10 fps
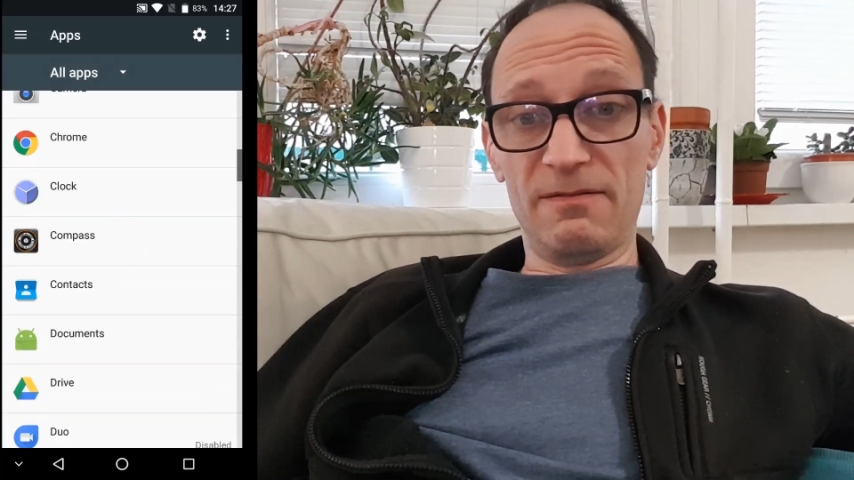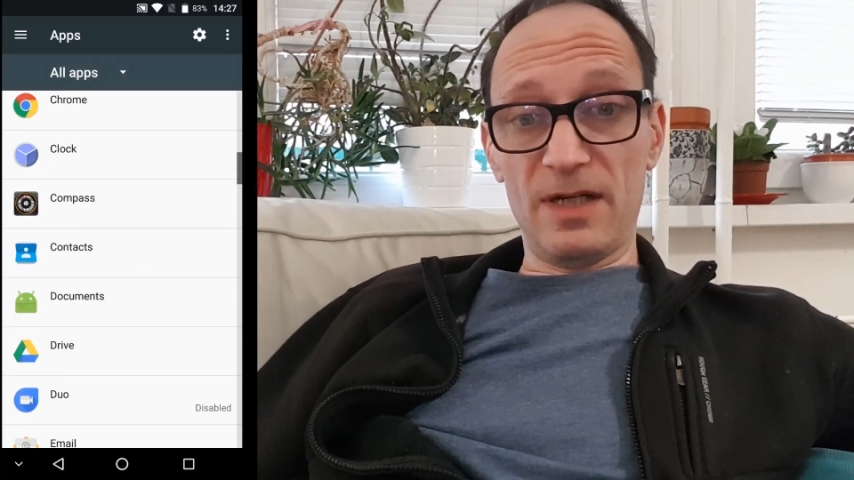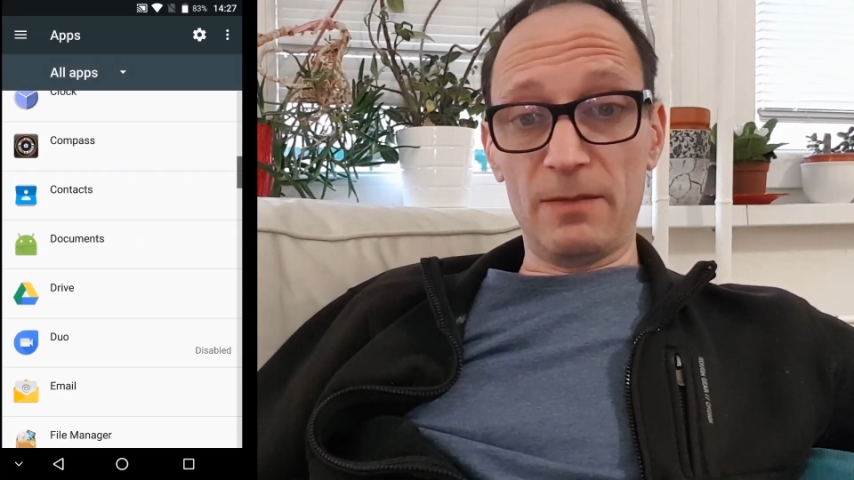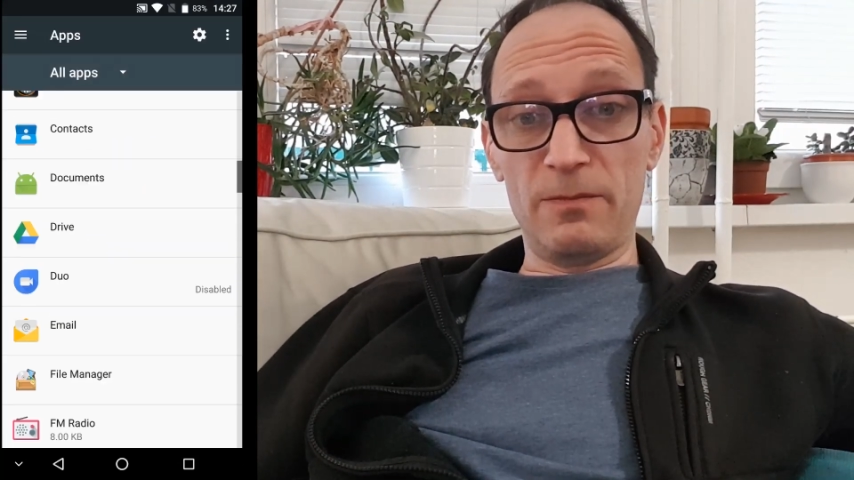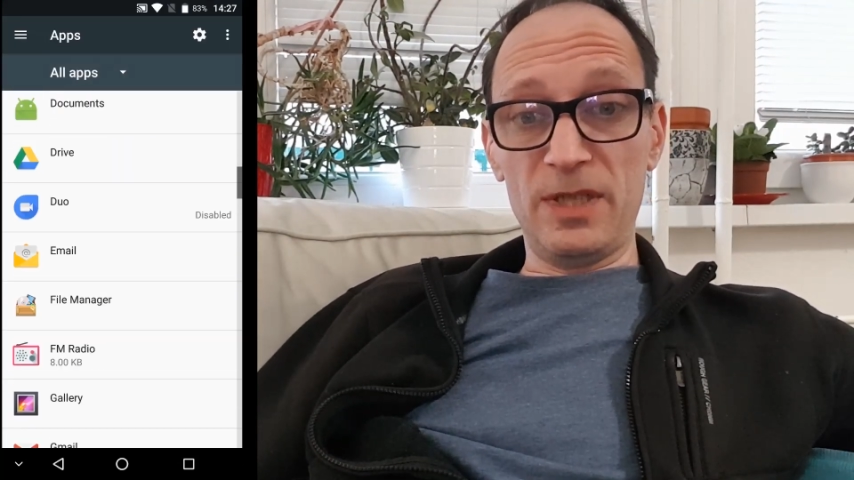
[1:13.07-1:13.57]

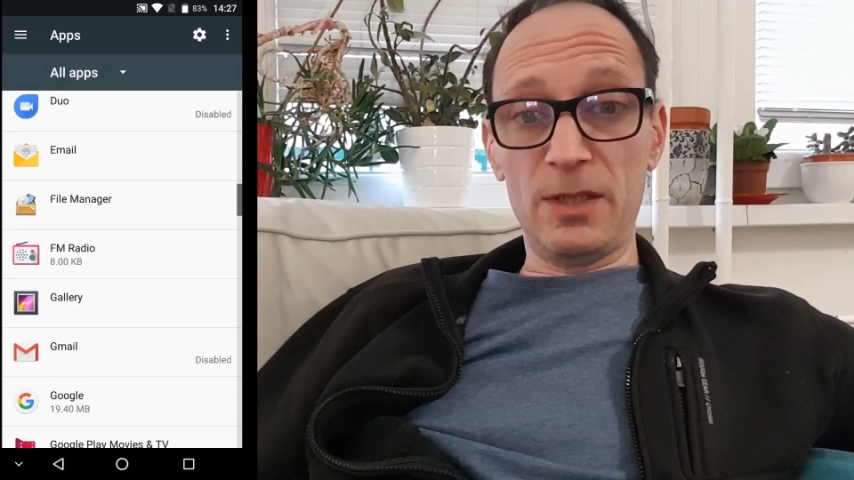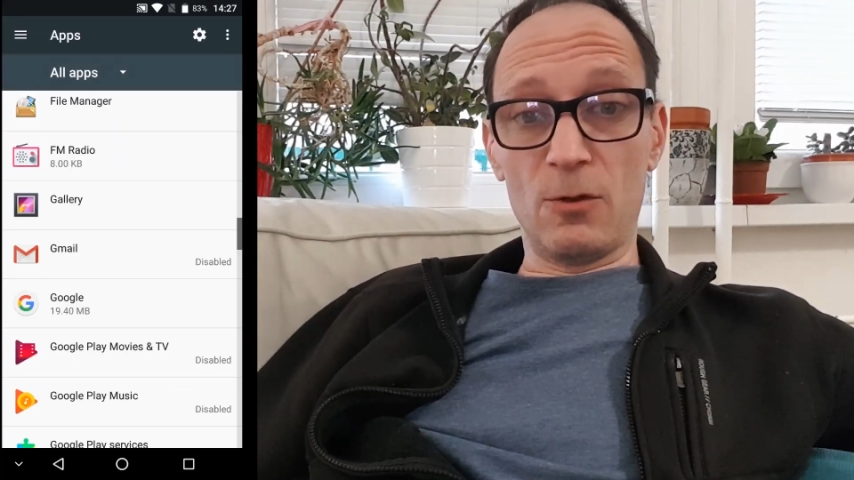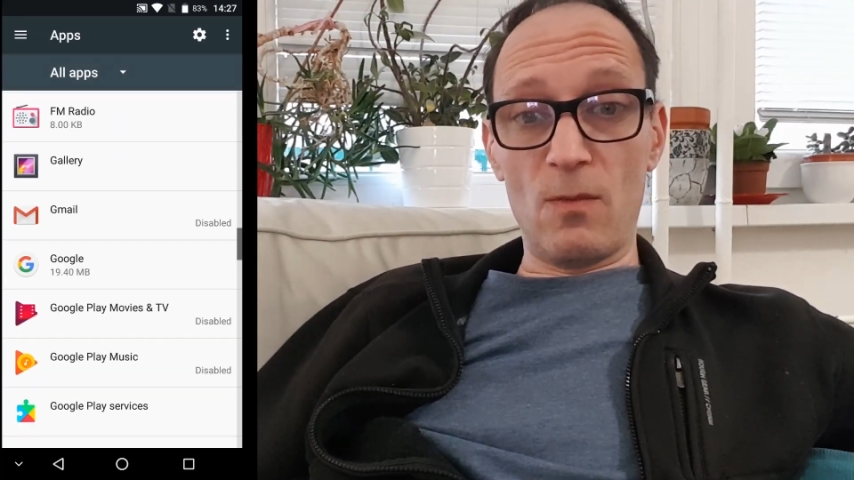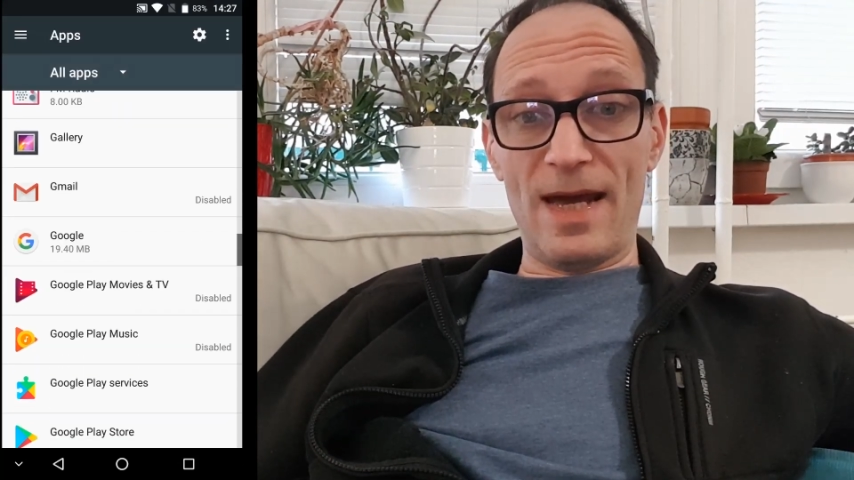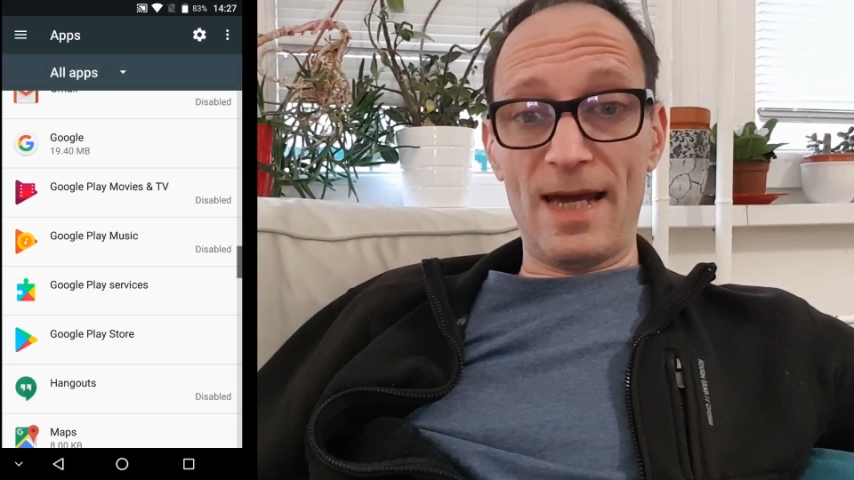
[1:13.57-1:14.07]
find Mi
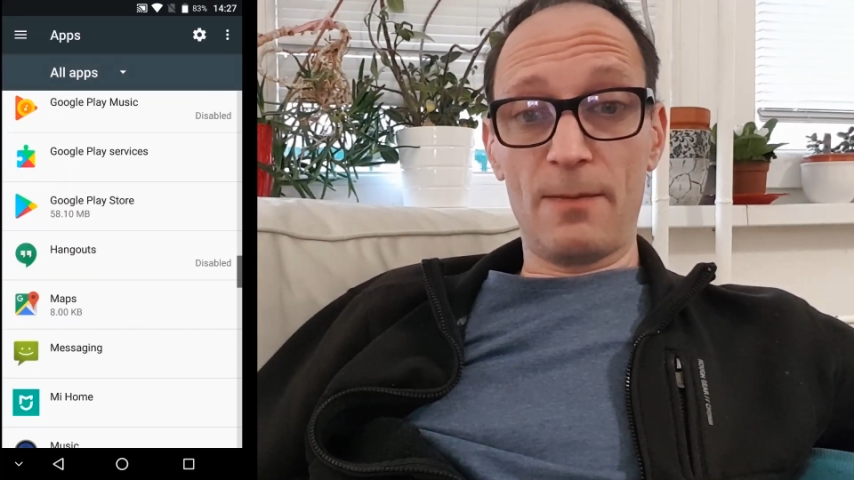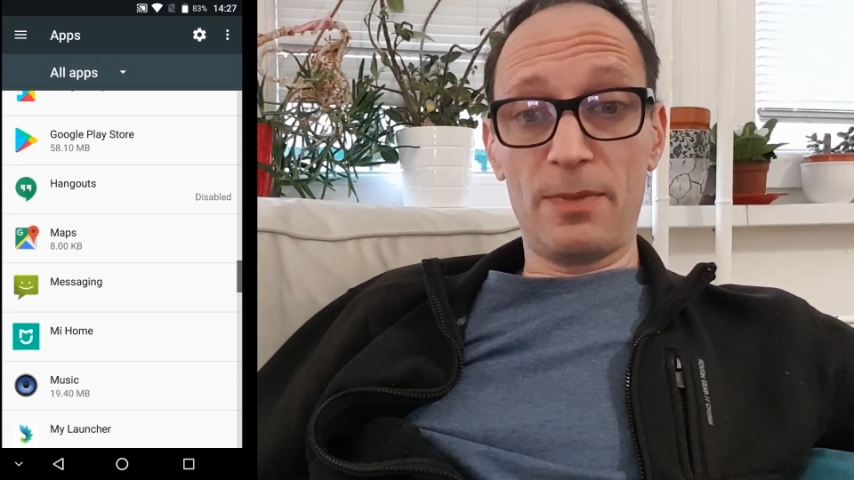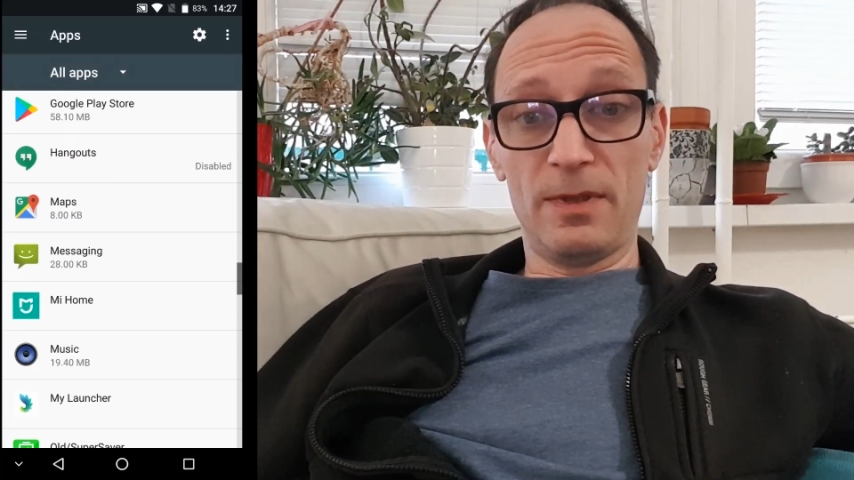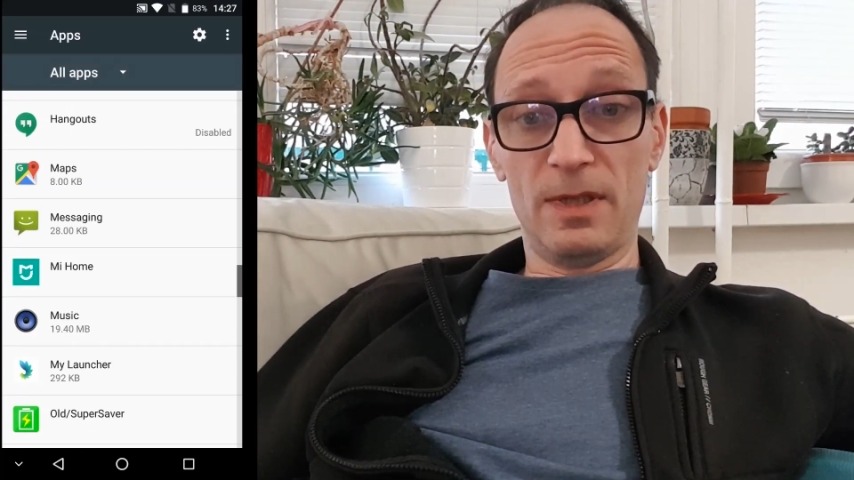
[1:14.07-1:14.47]
Home app